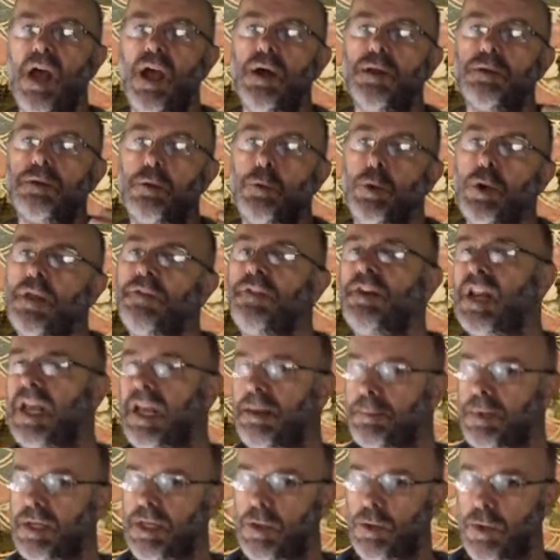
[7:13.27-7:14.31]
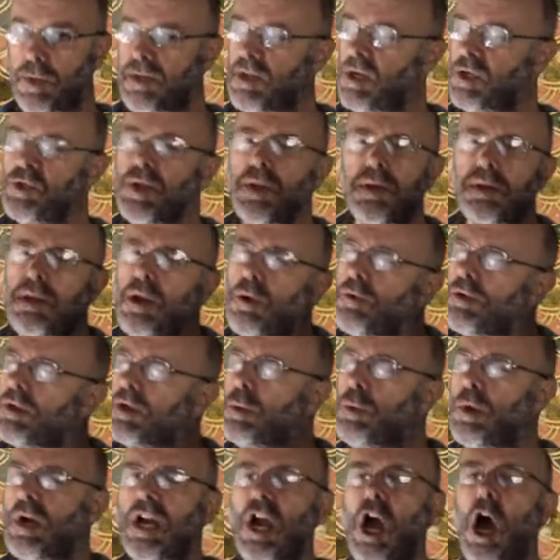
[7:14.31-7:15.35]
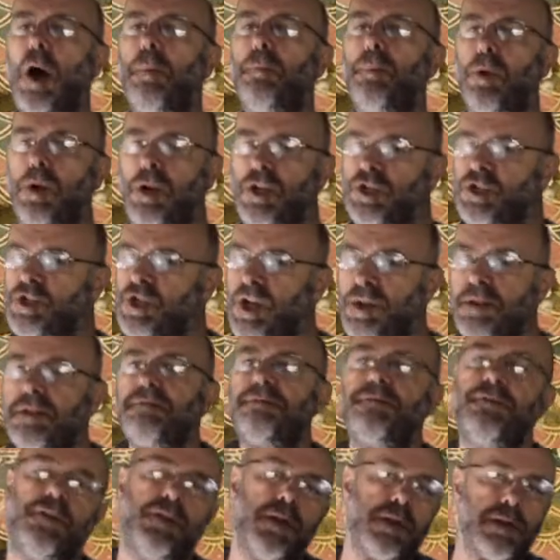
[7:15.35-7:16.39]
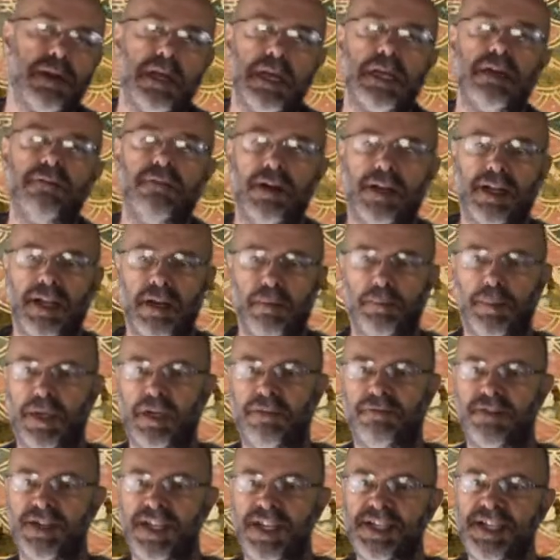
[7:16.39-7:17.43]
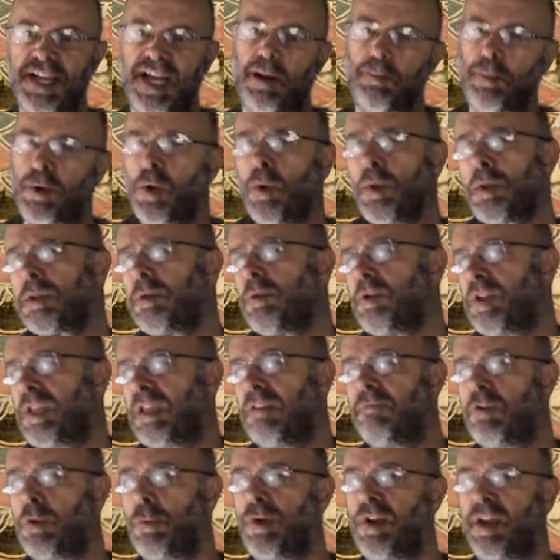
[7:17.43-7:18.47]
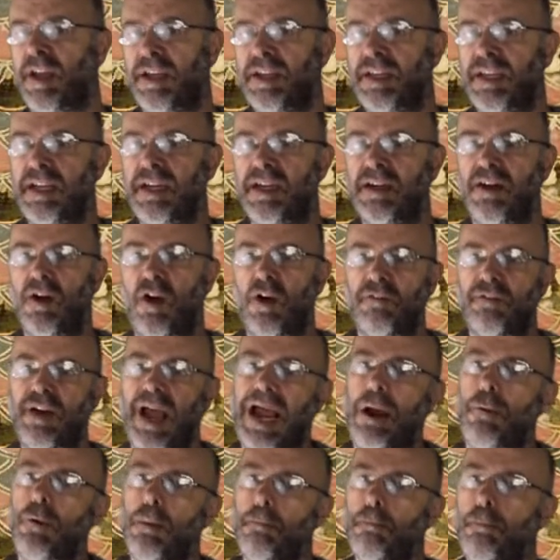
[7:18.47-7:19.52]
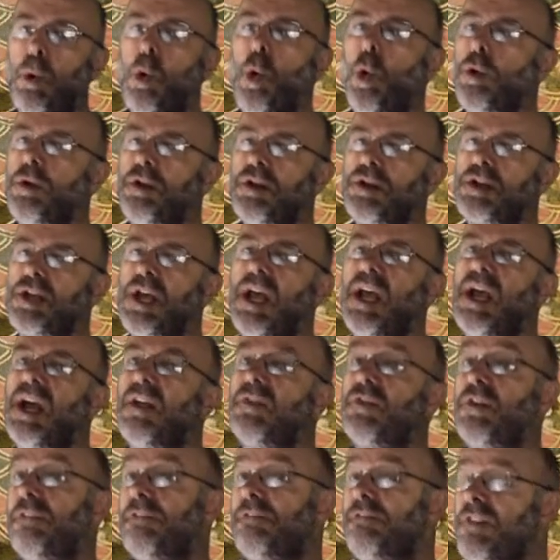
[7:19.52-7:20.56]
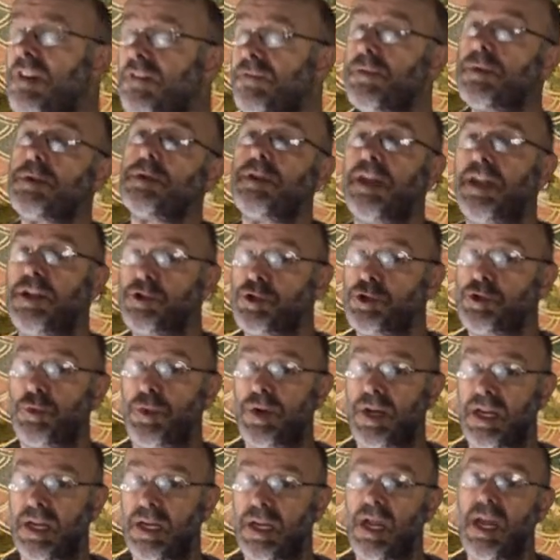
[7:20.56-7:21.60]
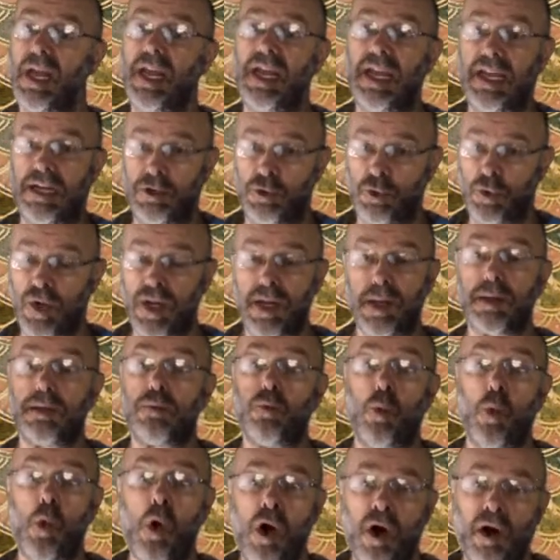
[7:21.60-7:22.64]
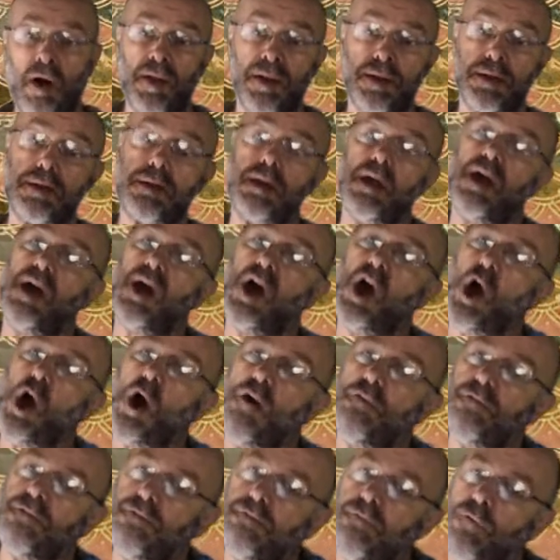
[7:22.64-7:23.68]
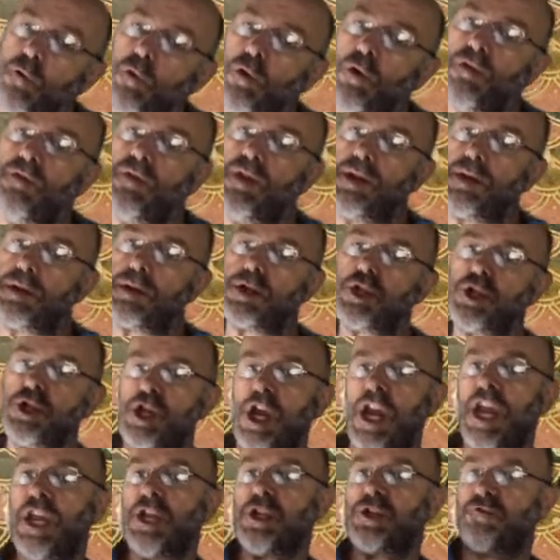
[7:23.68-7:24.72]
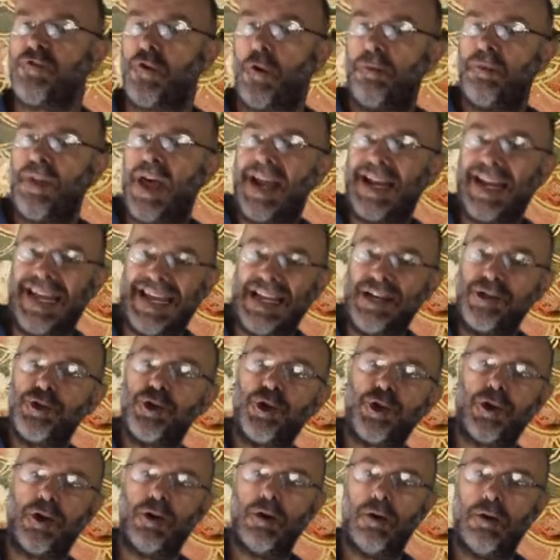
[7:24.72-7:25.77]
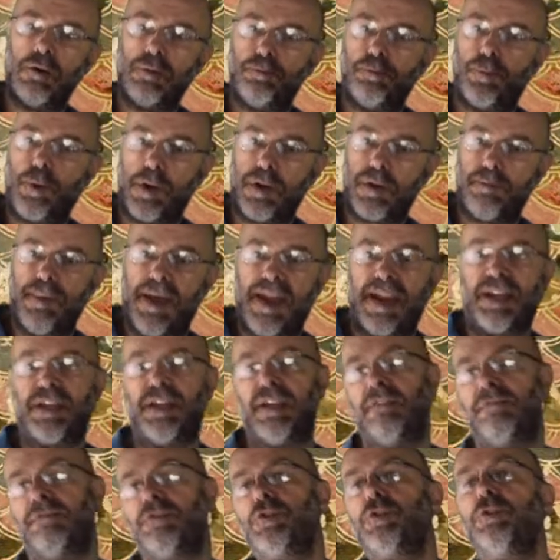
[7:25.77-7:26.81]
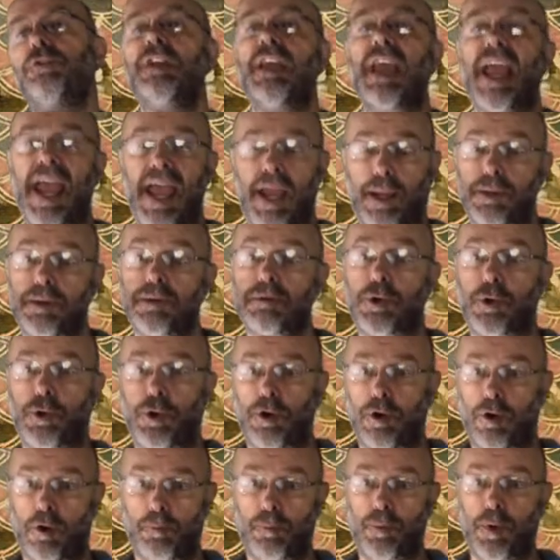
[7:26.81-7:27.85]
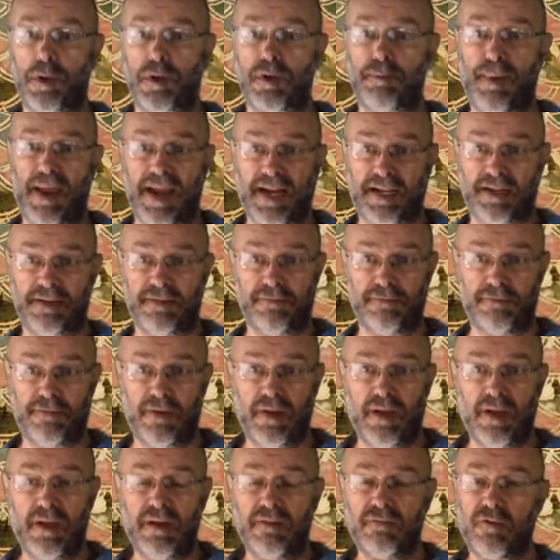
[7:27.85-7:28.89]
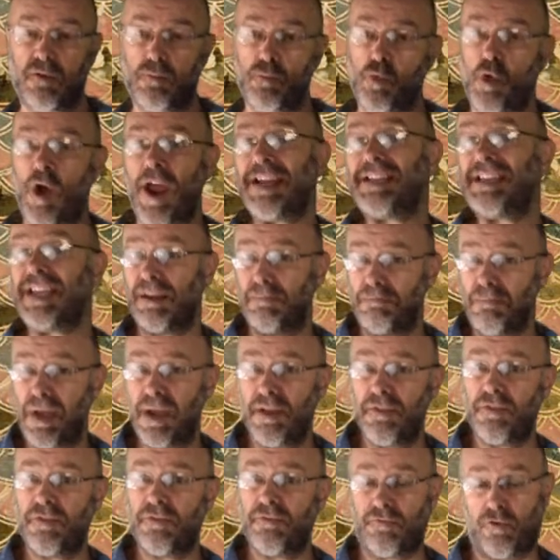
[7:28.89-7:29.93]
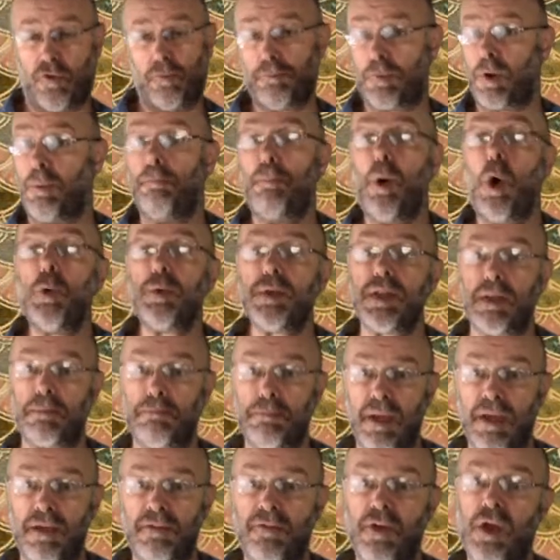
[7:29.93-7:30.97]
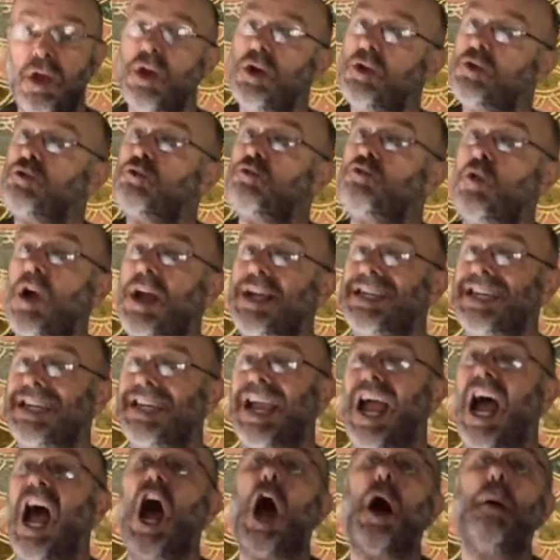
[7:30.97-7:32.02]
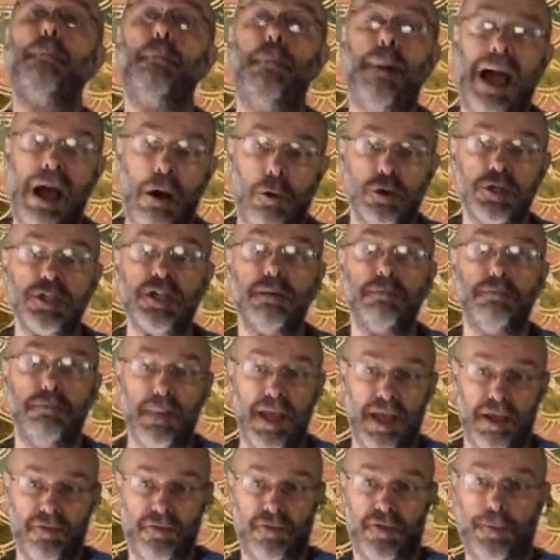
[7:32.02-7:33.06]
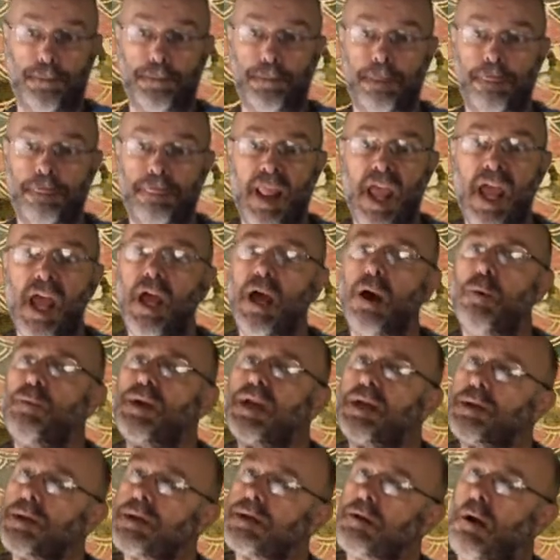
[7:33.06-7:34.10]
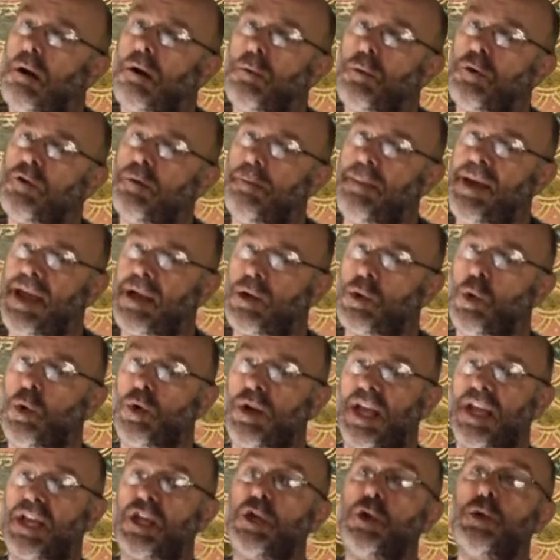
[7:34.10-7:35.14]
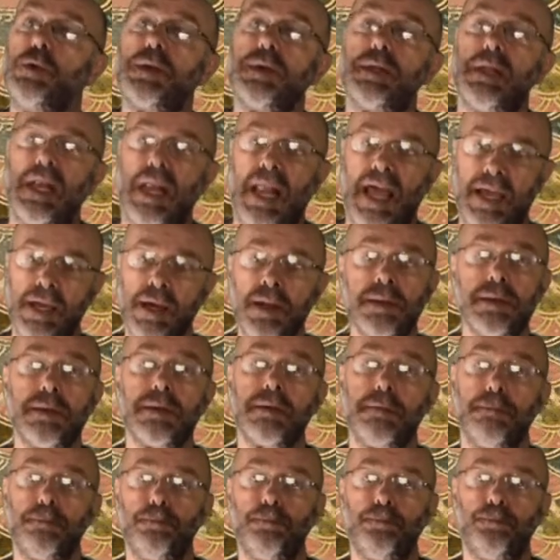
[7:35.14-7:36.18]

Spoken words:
So one of the names used, I'll just go through a couple just for the sake of a little bit of detail, but also to give you an idea of how important the 5th century in Greece was for this change from that internal perspective to the external perspective, from writing myth, from composing myth, to writing about myth. And we can start with a man called Acusilaus,